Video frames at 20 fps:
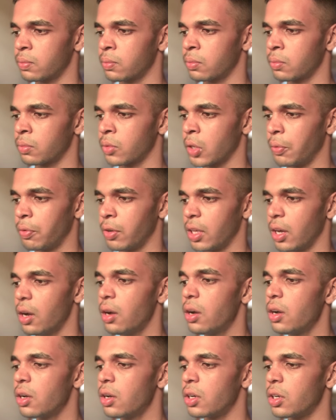Over here,
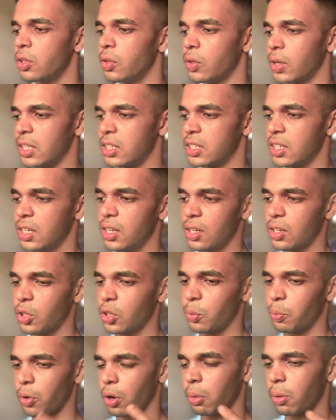you can see
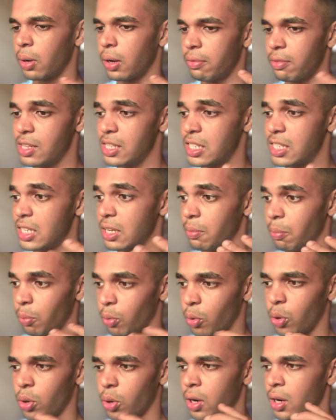you probably will see
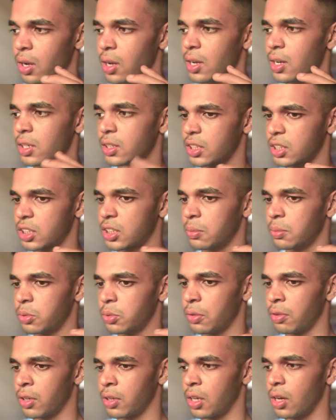more systems
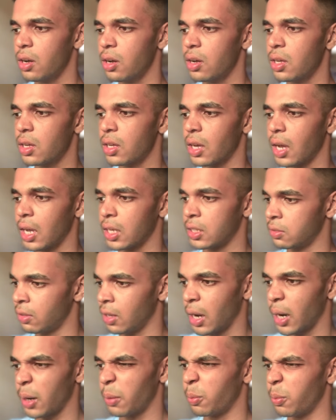over here as we
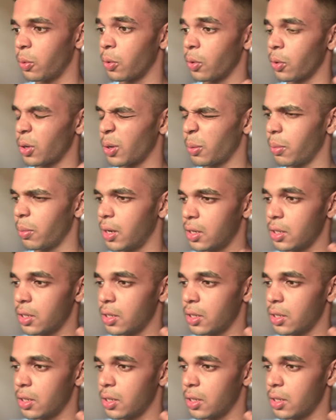add more automated